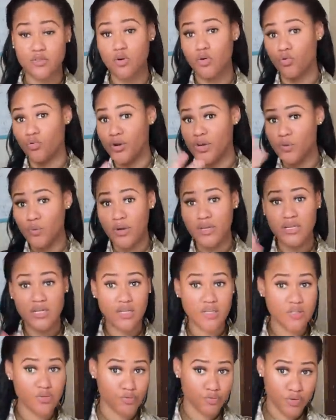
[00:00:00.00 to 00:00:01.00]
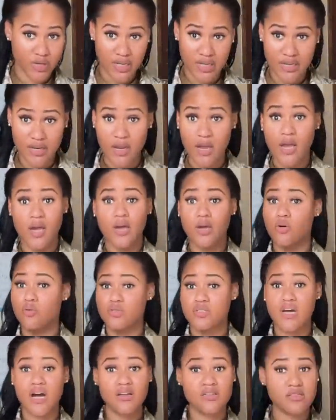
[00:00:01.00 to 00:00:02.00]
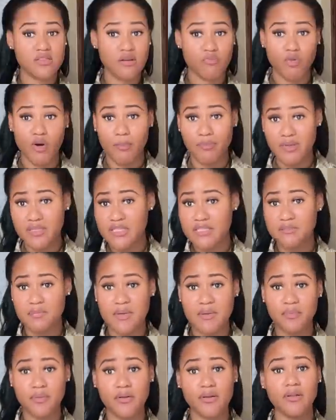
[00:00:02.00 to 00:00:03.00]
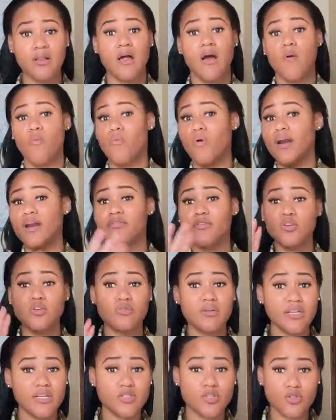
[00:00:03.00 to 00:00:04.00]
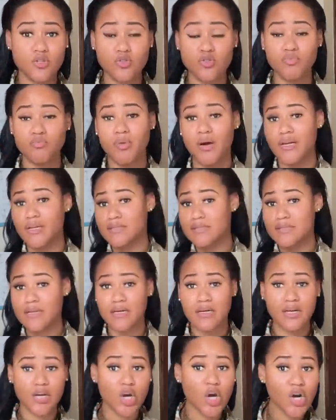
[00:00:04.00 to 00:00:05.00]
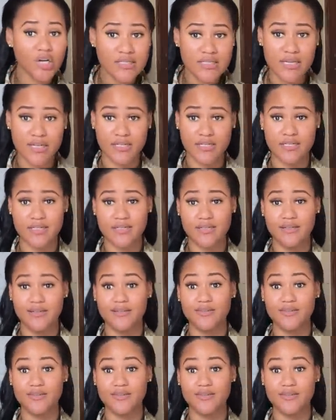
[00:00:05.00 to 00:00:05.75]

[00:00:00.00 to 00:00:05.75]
Go read what you need to read, go talk to some more business people, whatever you need to do, but it's not going to cut it.